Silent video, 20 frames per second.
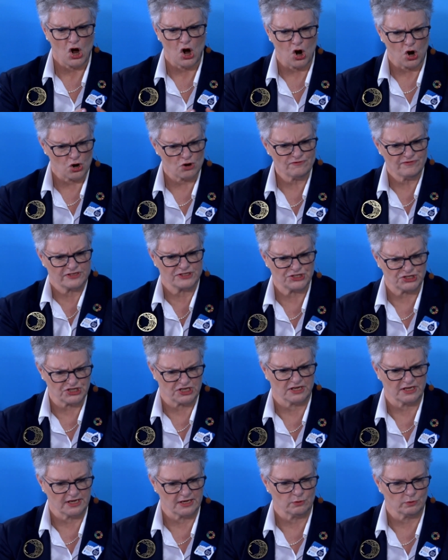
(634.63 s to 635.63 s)

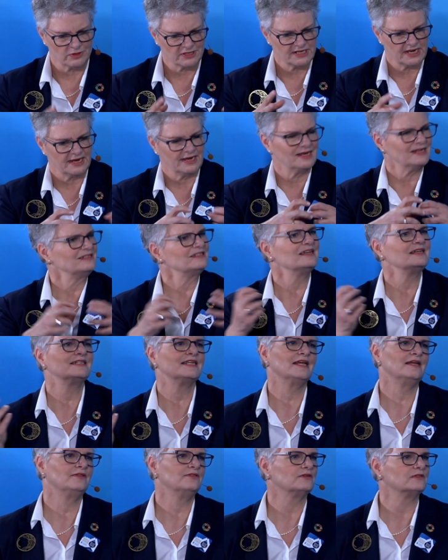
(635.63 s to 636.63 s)
harvesting it, it's
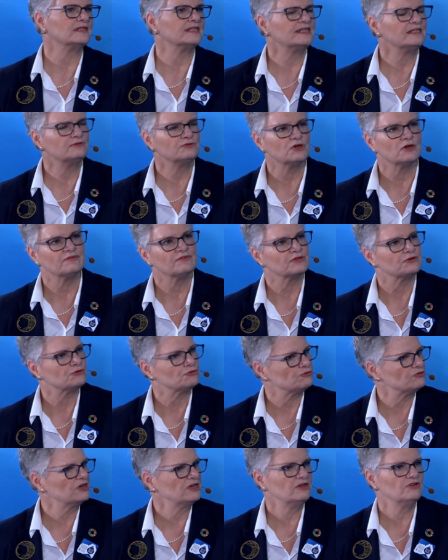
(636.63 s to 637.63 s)
like taking the leaves off the
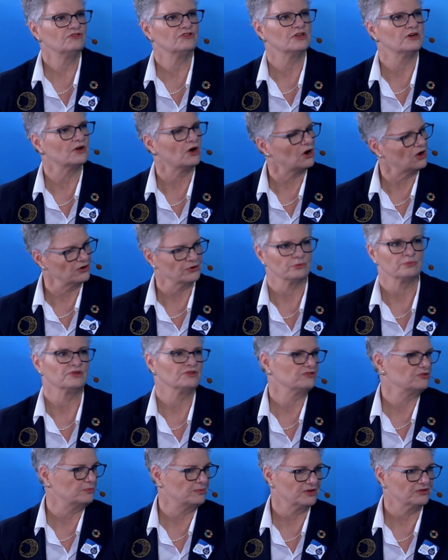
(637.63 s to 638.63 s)
trees in autumn
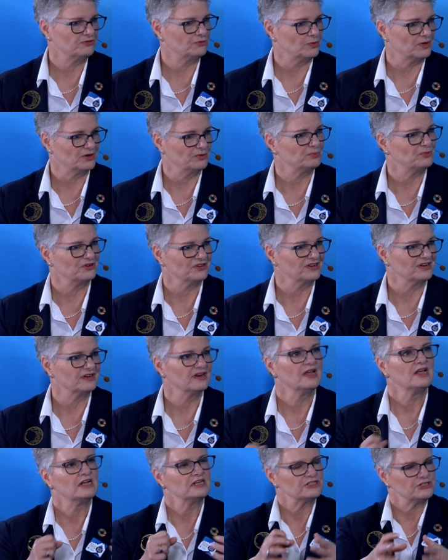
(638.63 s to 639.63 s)
is the best way to put it.